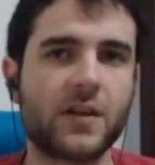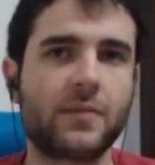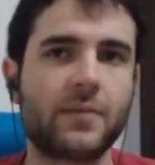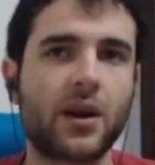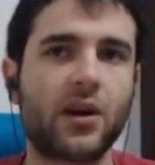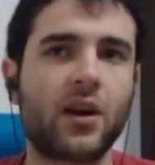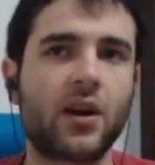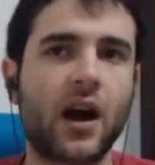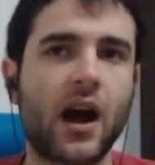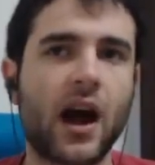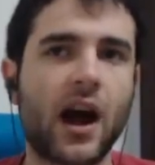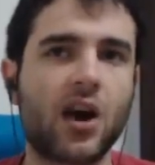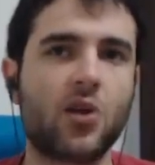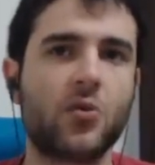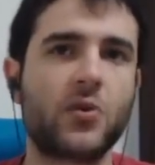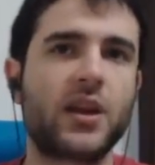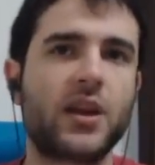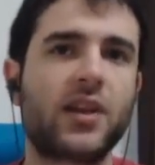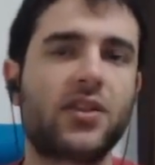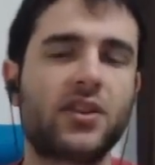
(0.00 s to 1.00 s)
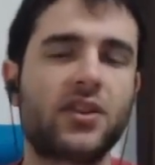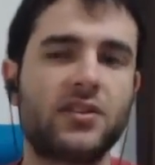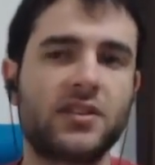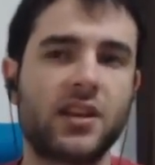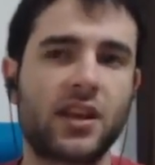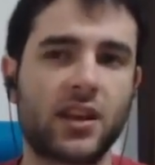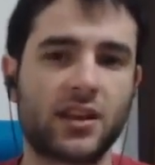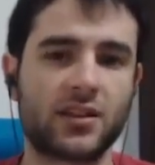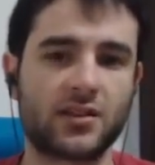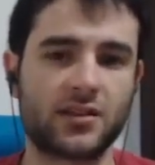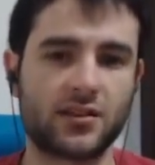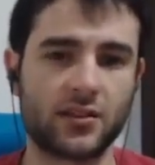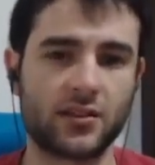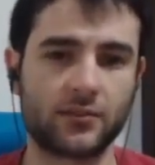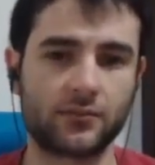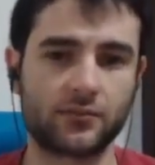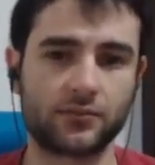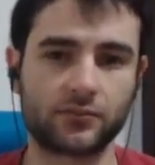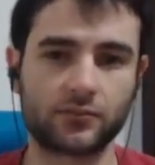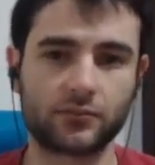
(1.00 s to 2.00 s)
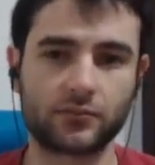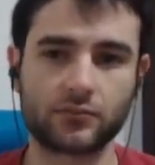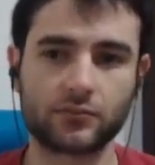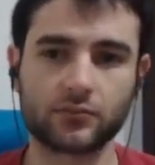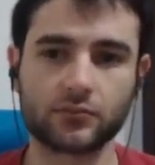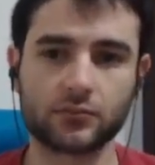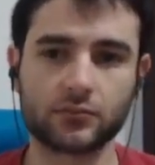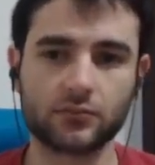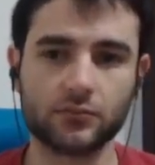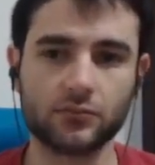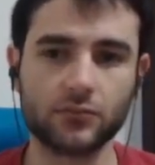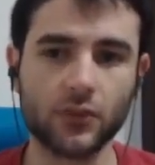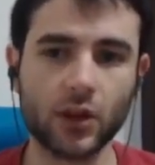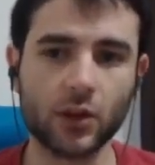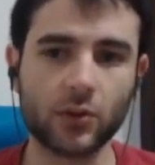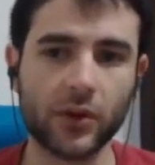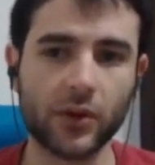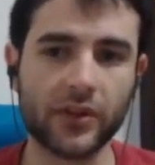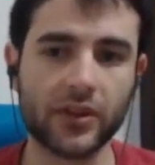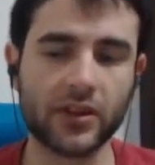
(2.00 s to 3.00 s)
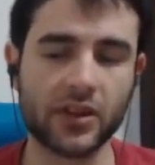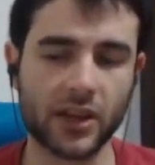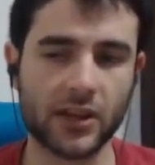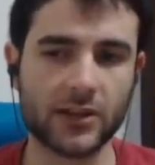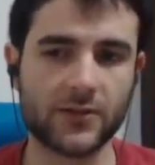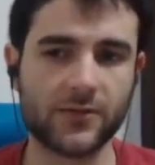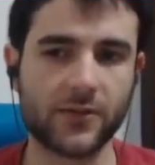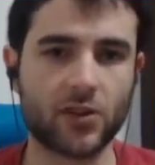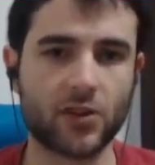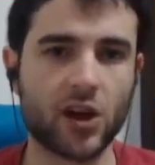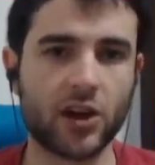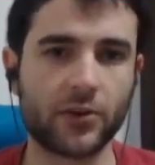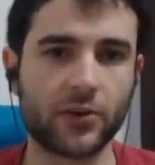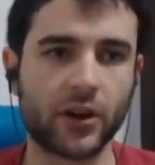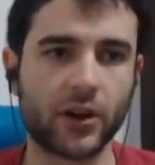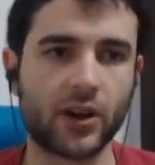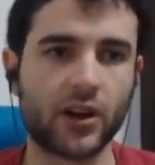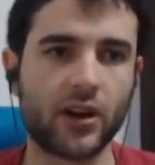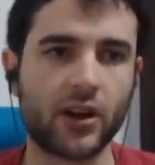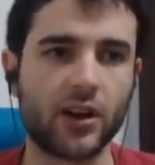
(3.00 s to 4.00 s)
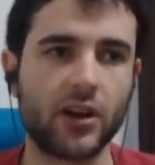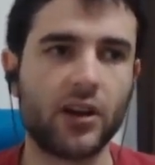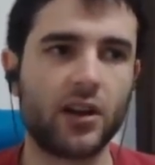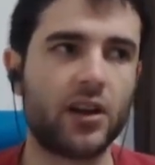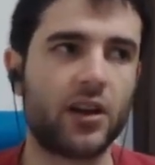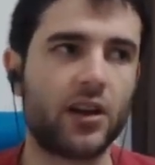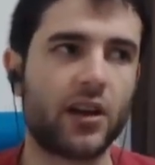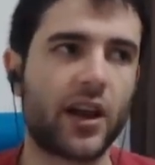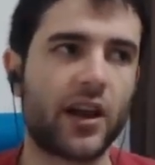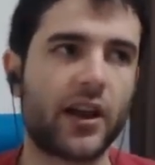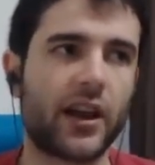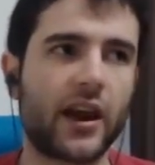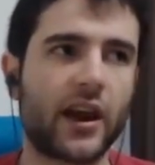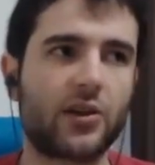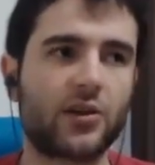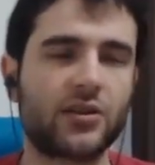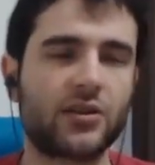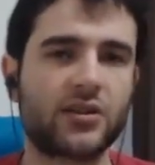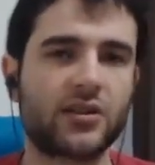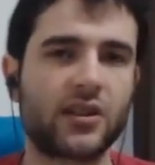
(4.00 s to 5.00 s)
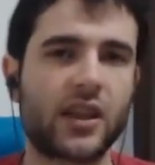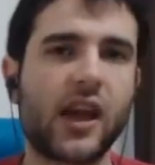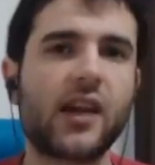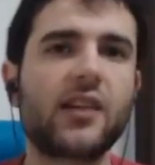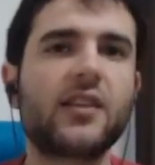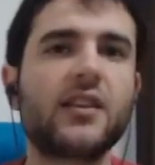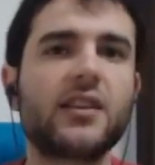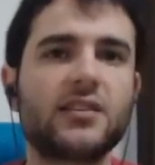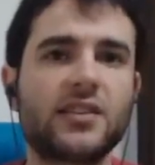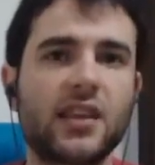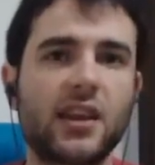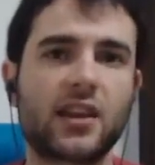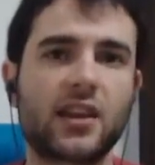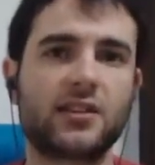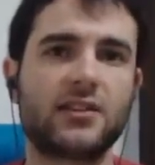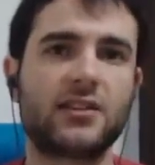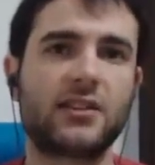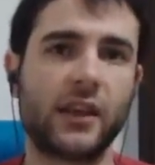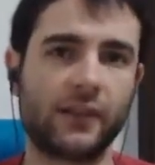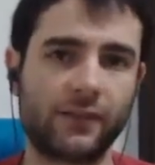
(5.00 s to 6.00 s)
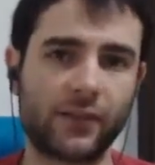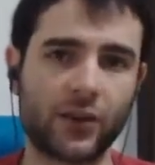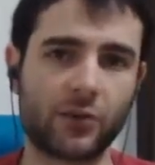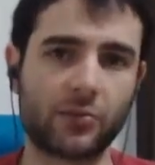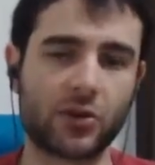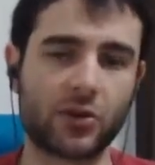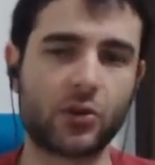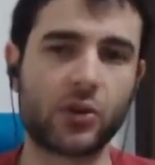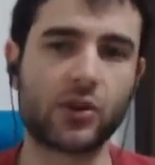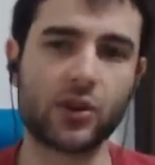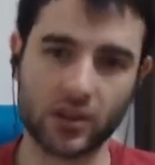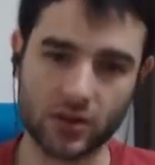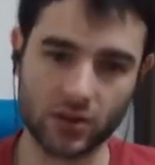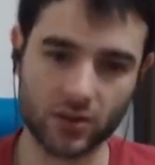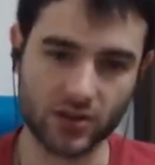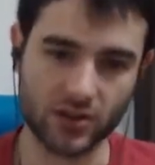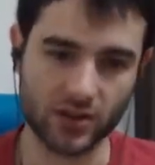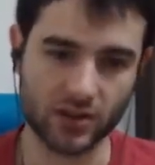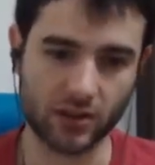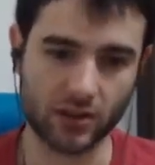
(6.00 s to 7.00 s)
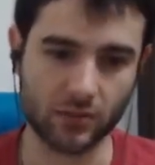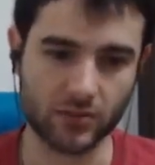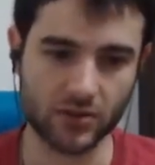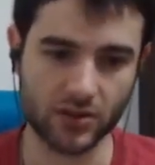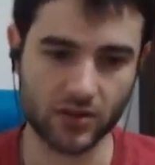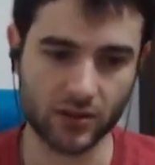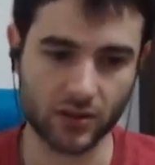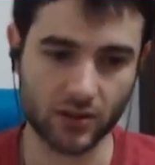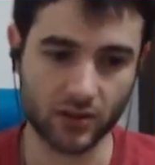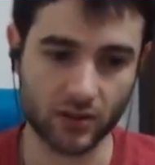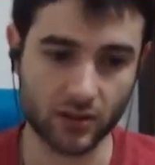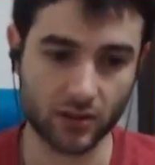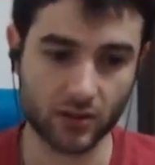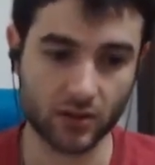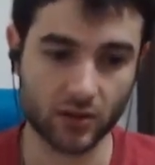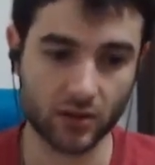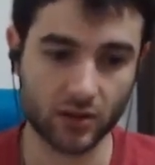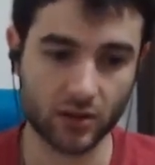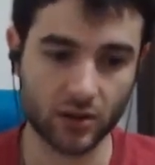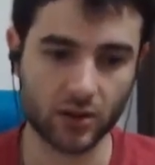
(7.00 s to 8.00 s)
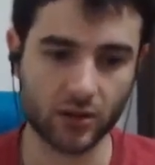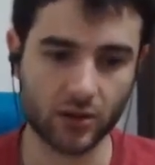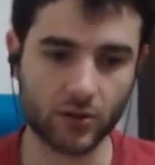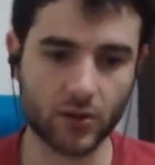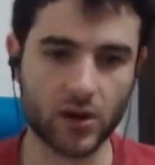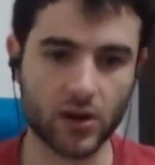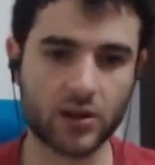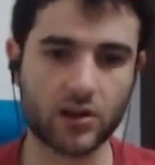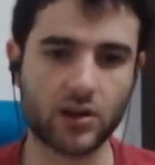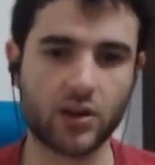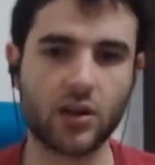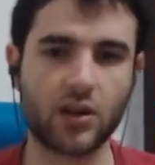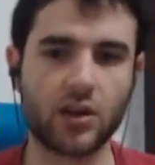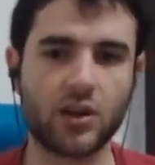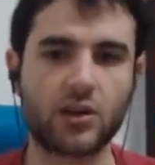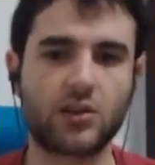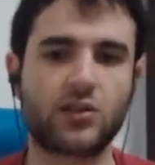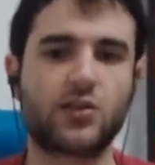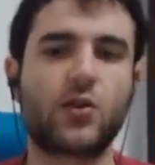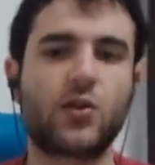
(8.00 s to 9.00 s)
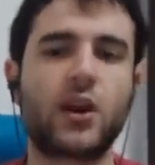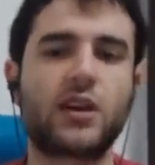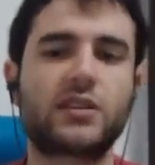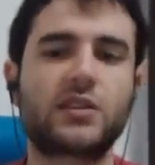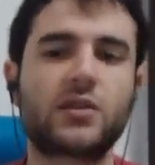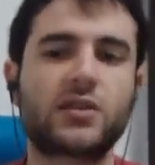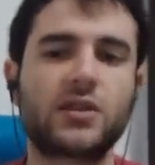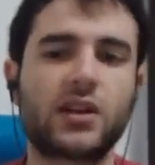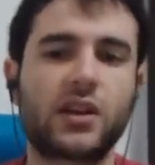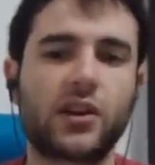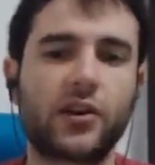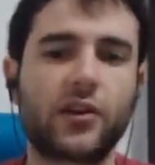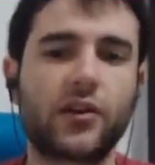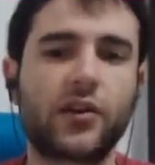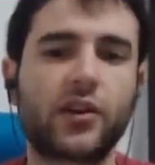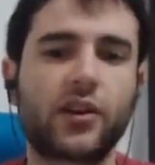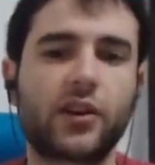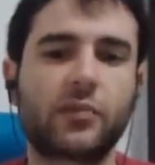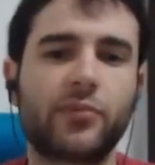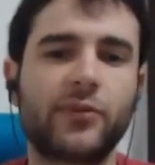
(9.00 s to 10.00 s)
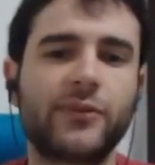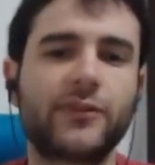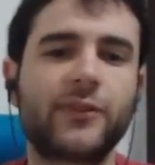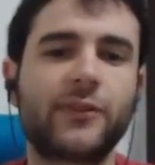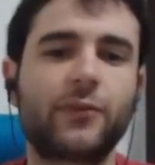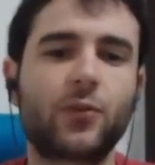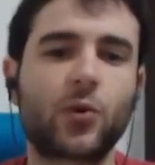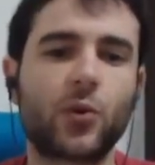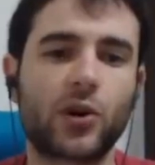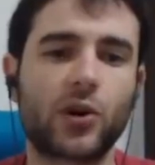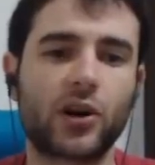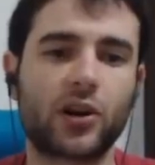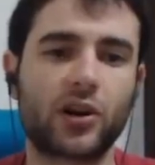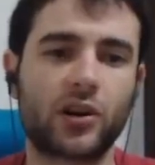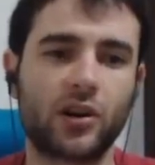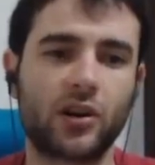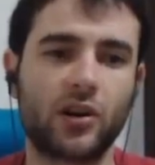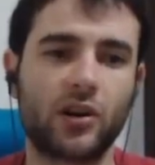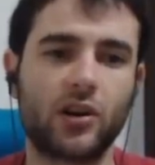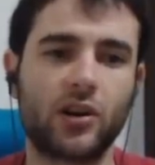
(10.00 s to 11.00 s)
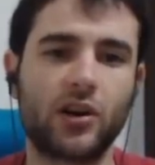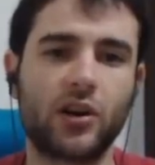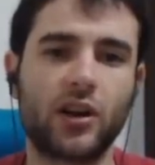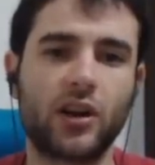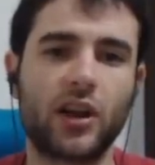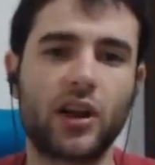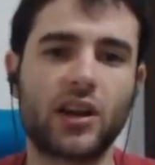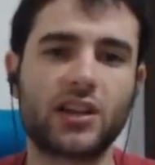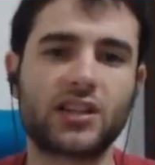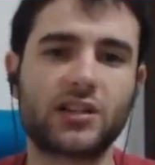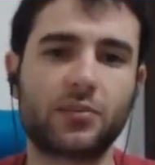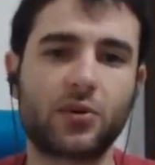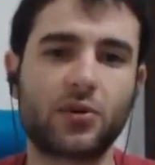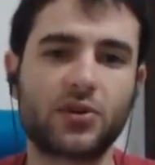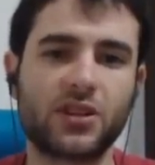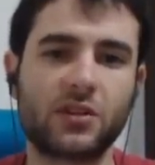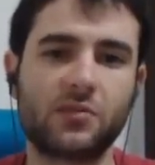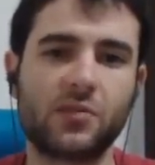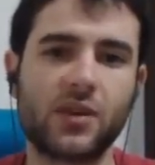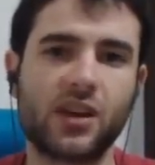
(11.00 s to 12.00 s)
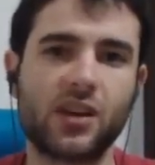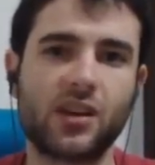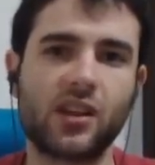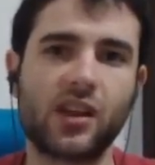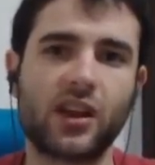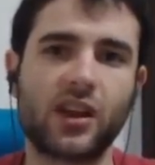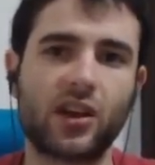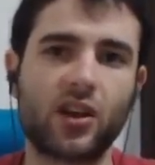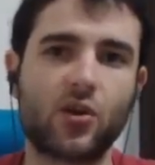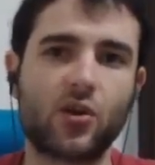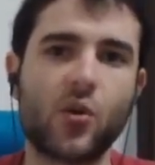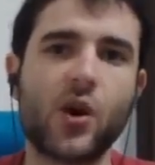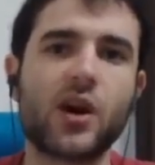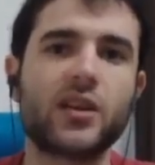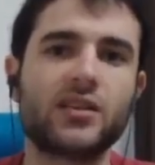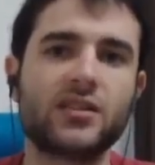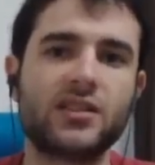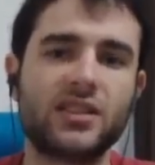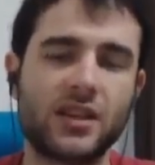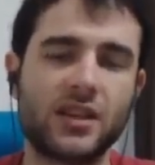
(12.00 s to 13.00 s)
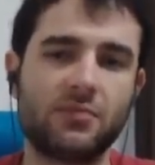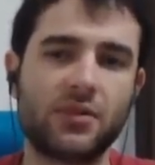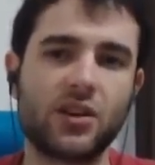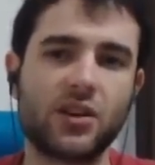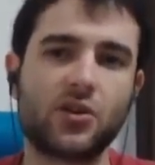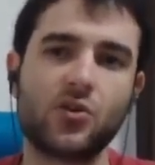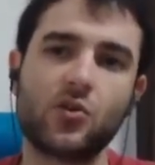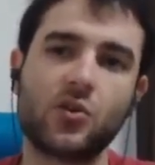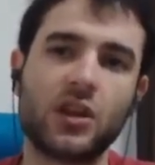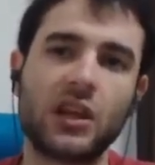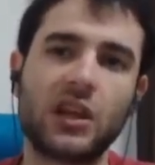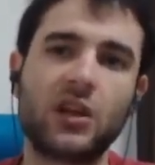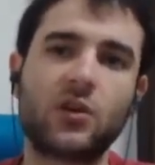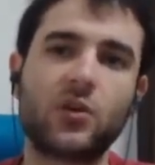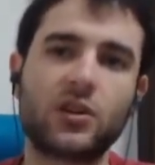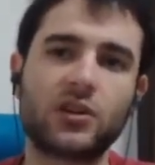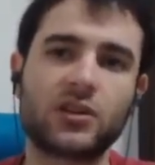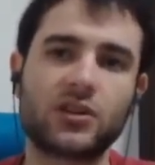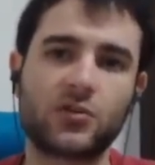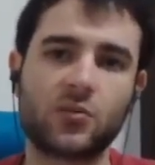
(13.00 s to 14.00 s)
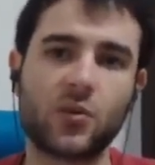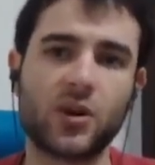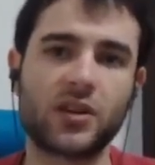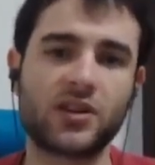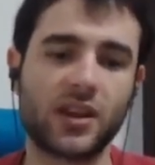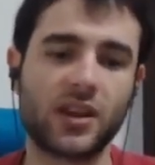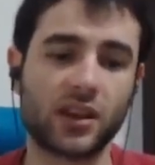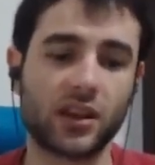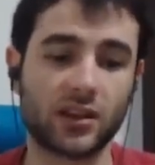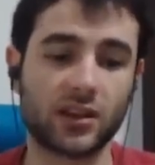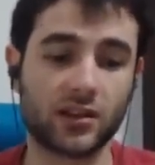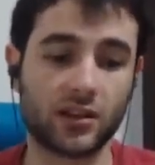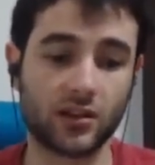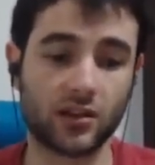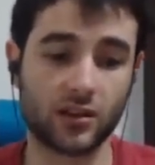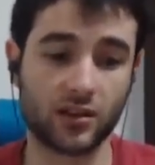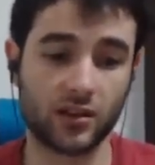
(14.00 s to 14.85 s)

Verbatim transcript: about how we get these tickets, right? The tickets for the lottery, and how is getting these tickets differ between the two systems, right? So as I was saying earlier, the proof of work is supposed to be like a one CPU equals one ticket,